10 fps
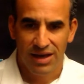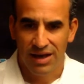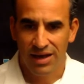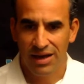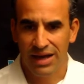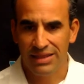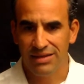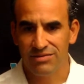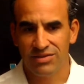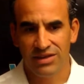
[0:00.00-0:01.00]
And
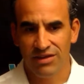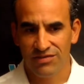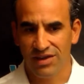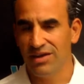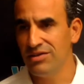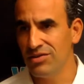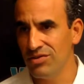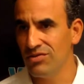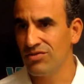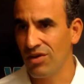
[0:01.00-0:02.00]
those gifts
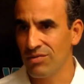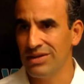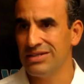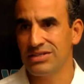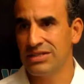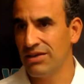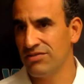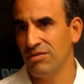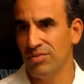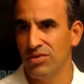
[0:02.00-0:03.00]
unused are really just gifts
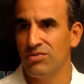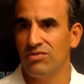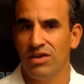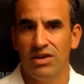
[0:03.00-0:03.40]
abused.